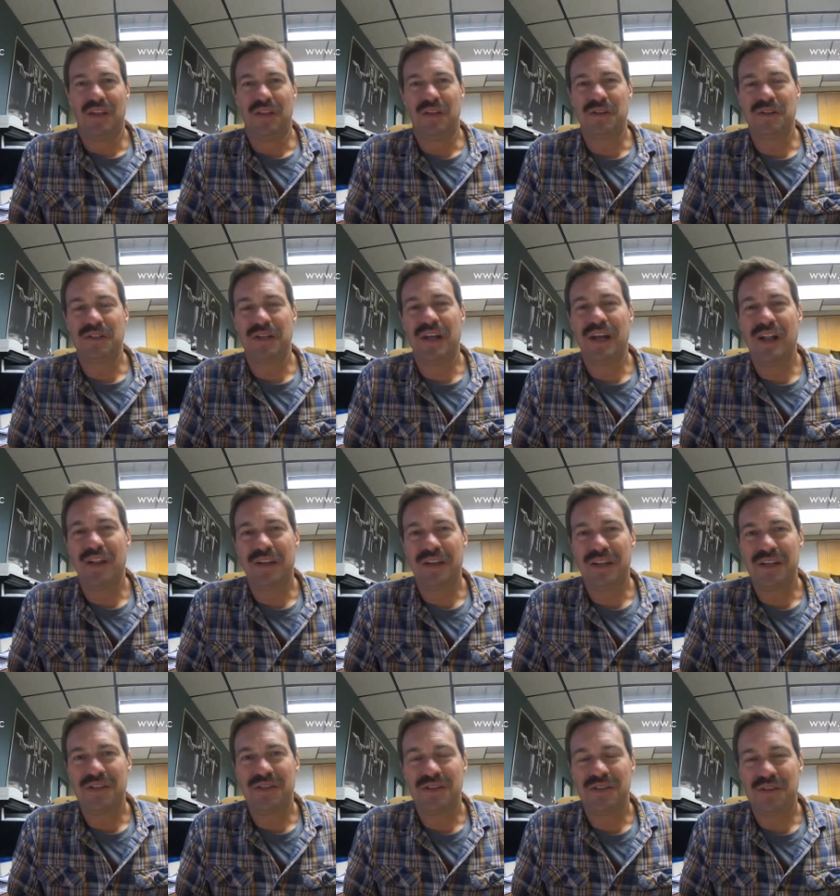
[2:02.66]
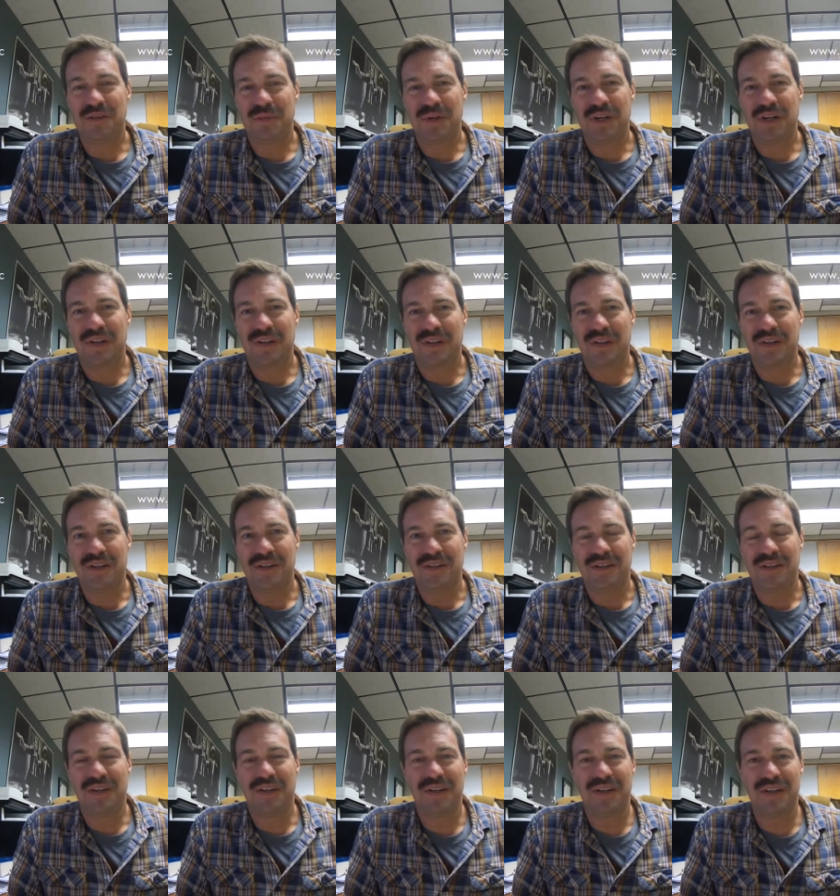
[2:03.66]
there's an allegation that my client
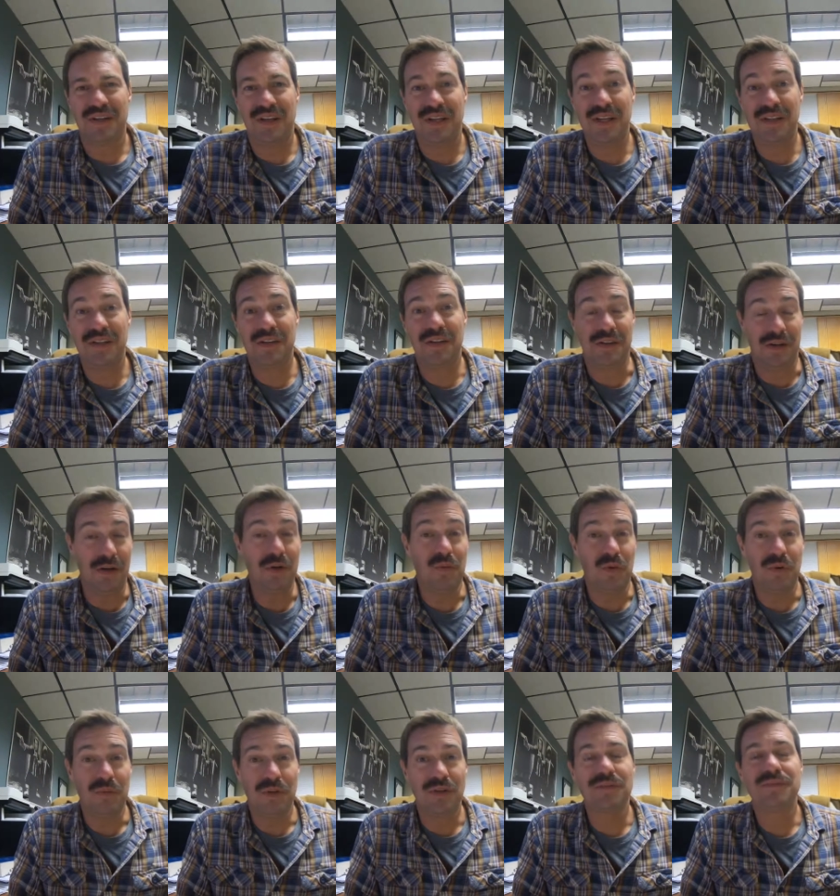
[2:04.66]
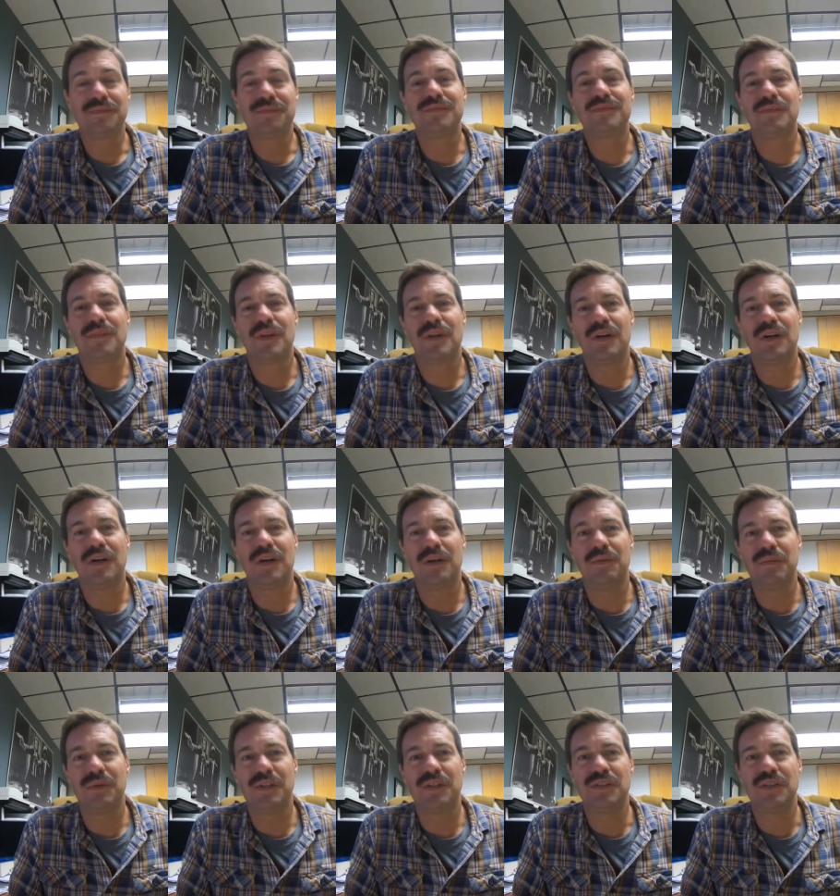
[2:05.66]
hit a woman,
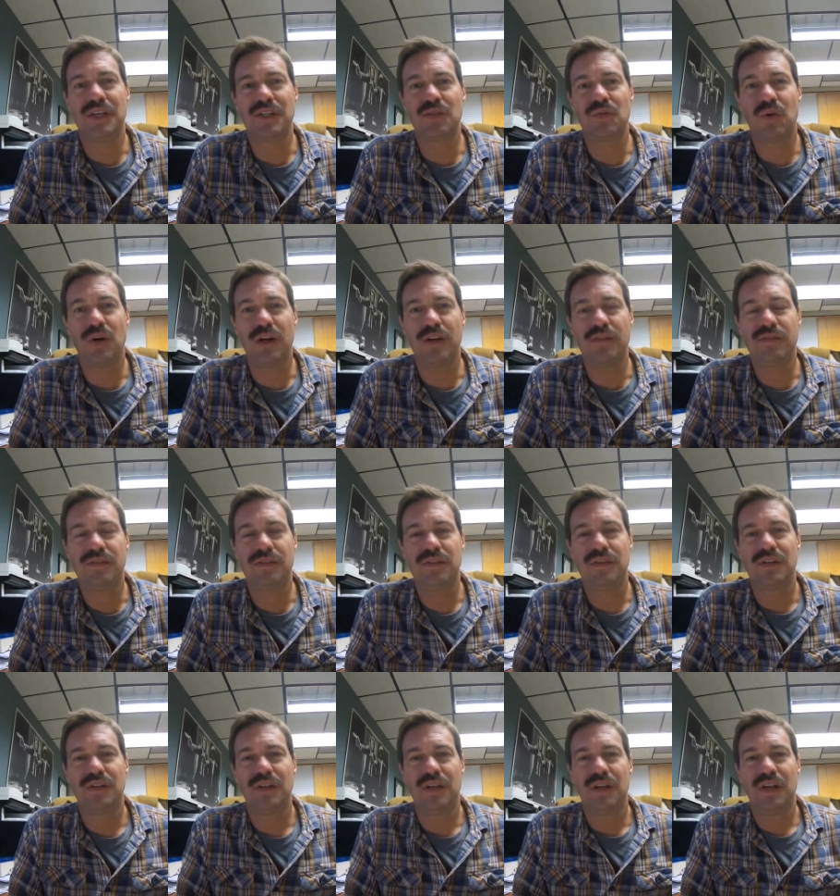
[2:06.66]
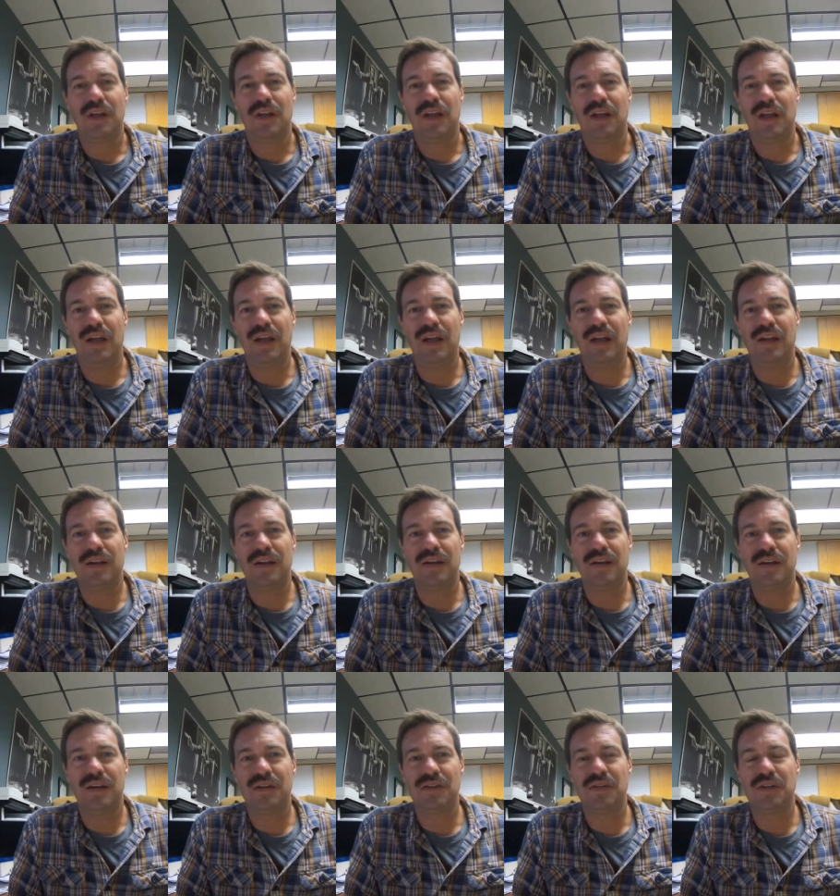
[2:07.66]
his ex-wife, and
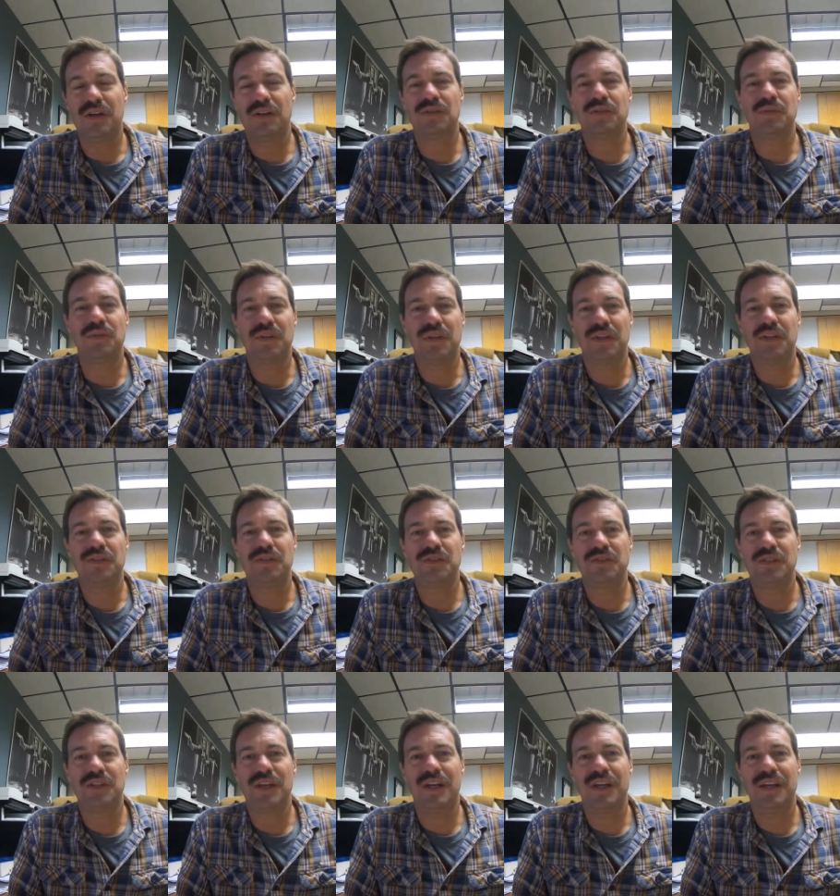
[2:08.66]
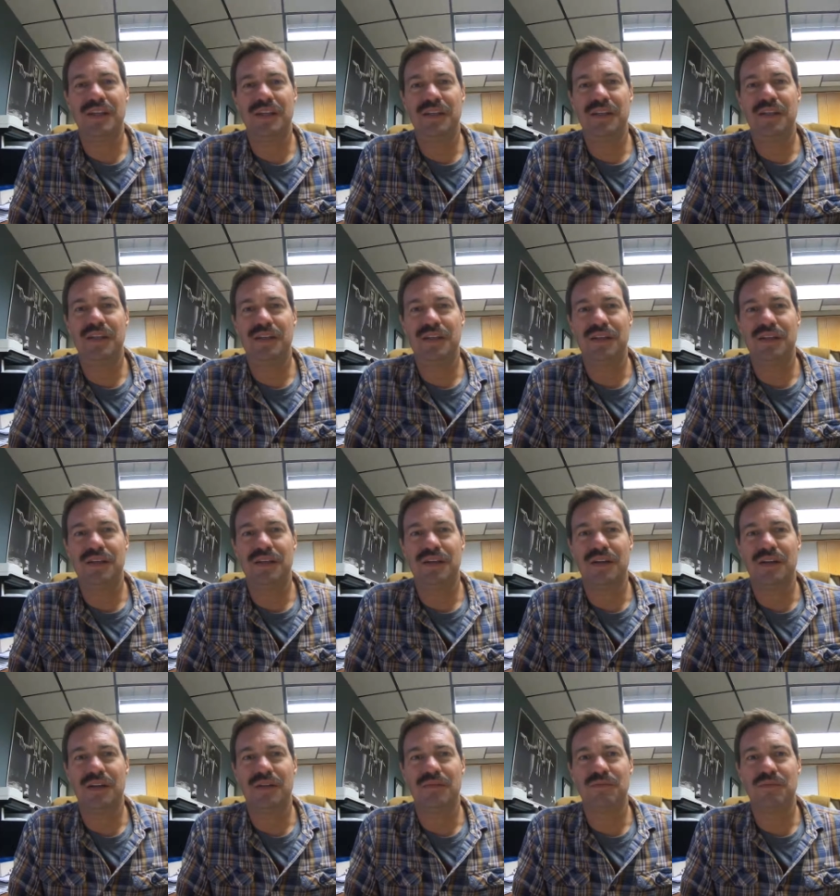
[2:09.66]
she also alleges that he
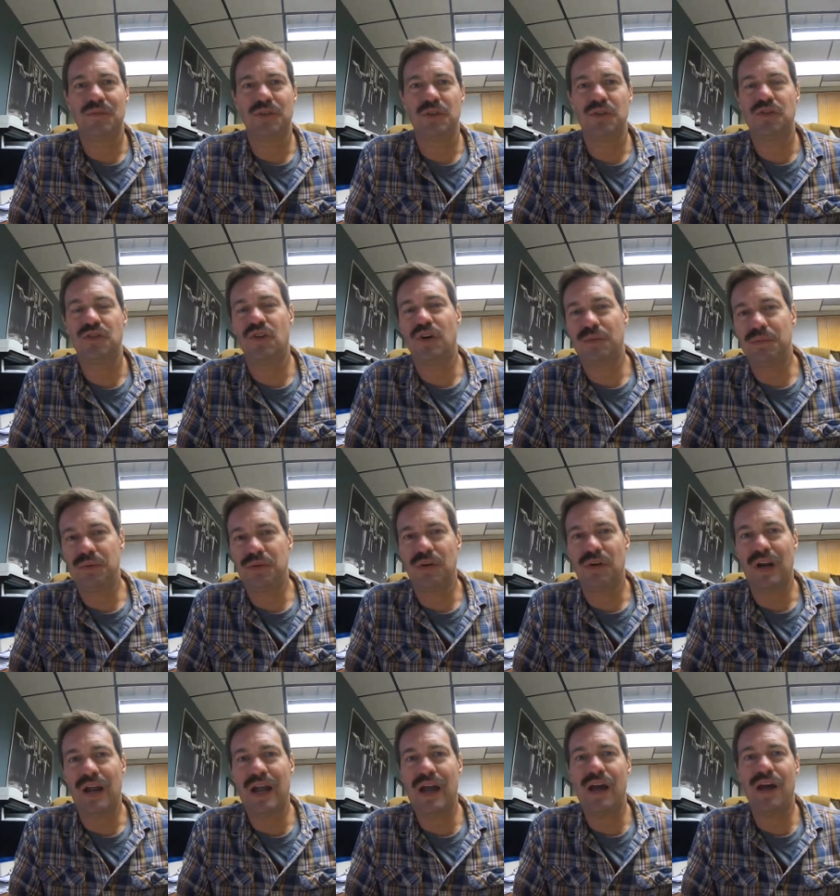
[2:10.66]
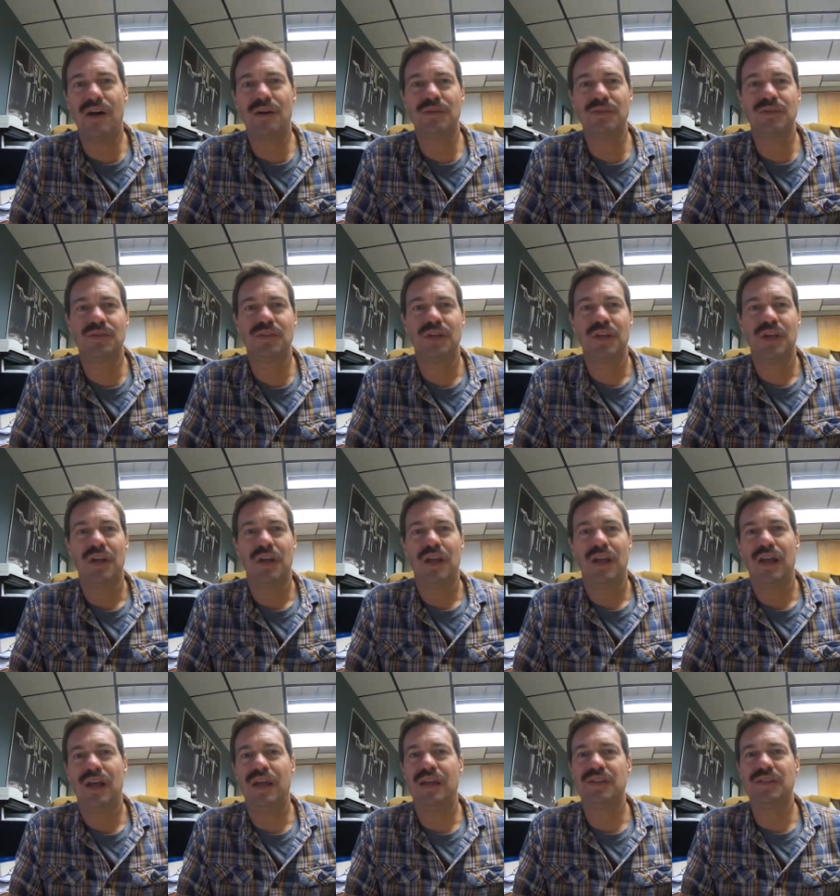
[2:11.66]
would show up to her house
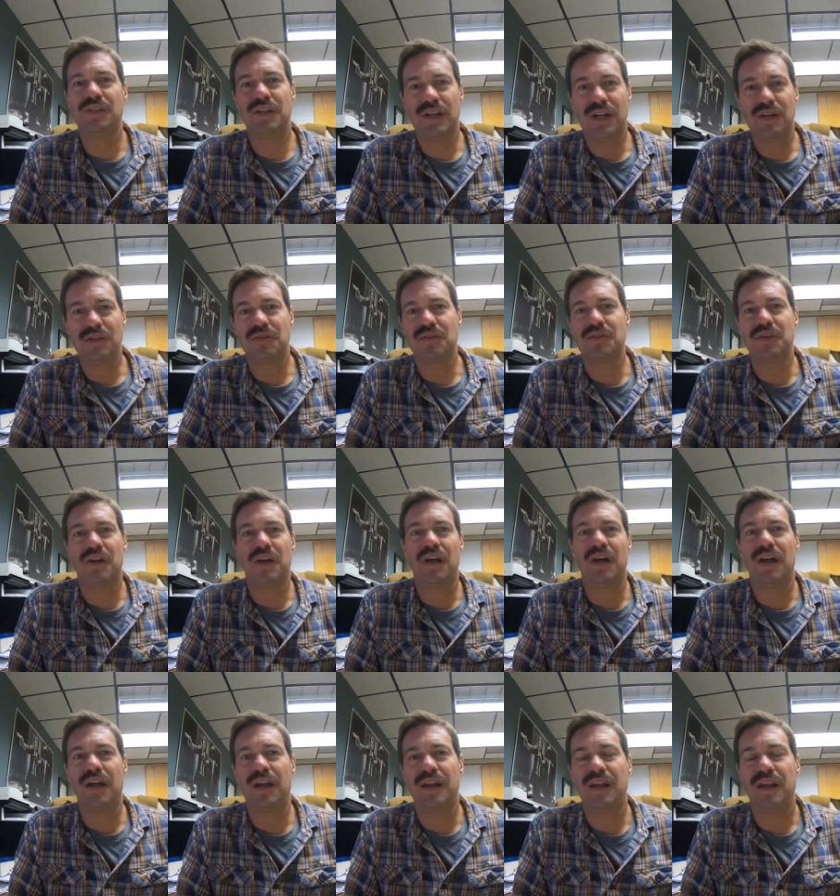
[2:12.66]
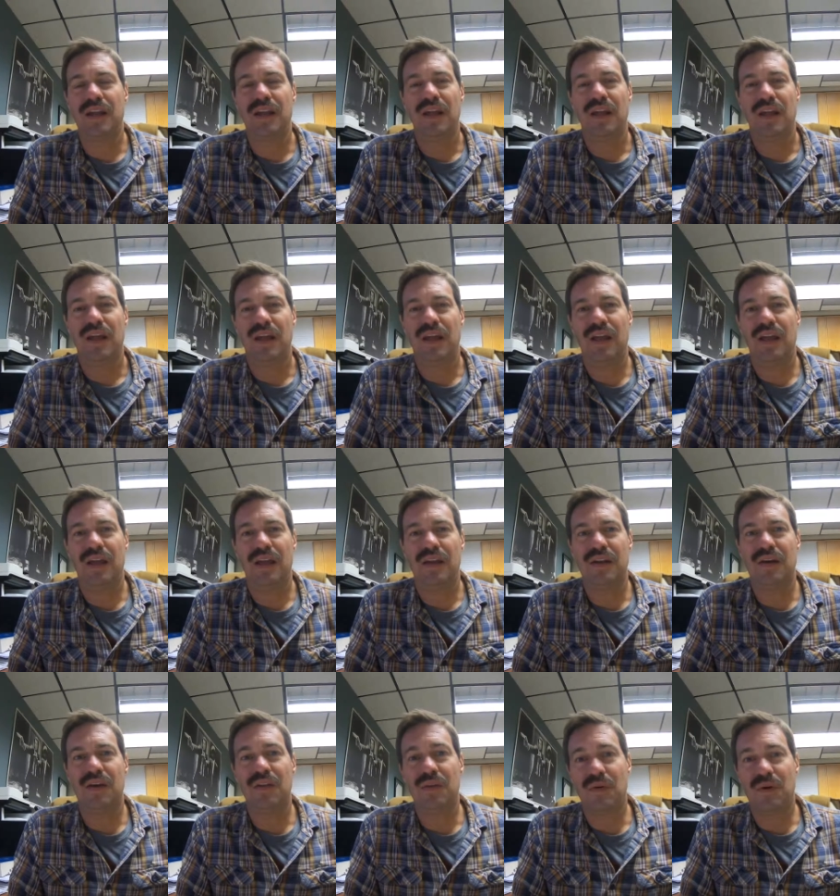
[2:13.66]
and sit outside
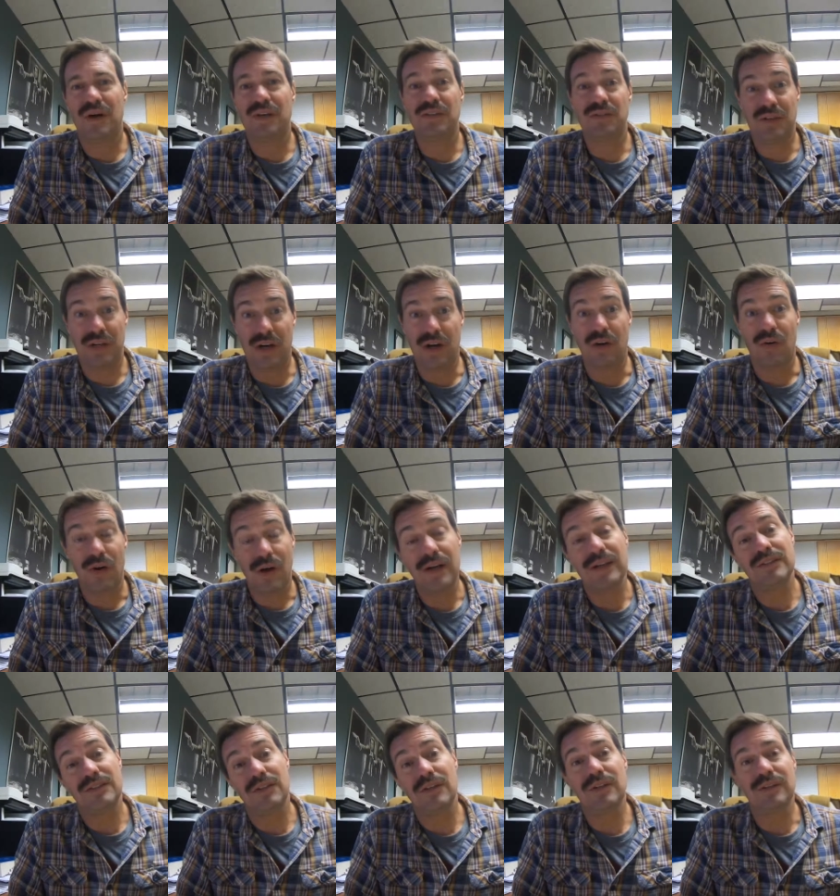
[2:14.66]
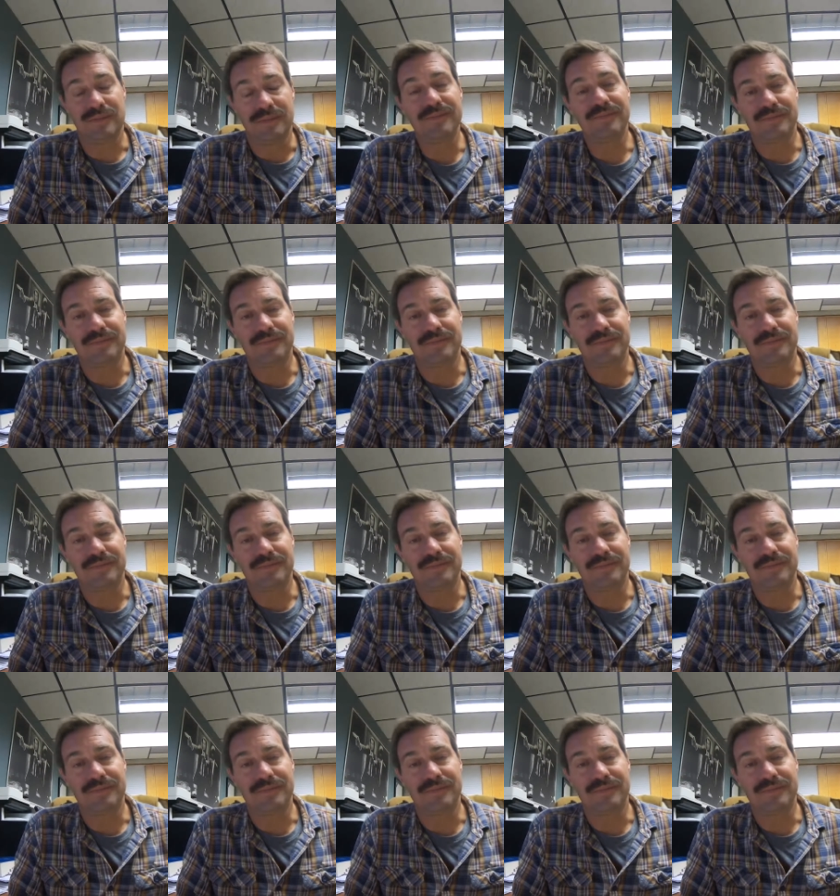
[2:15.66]
and otherwise terrorize her.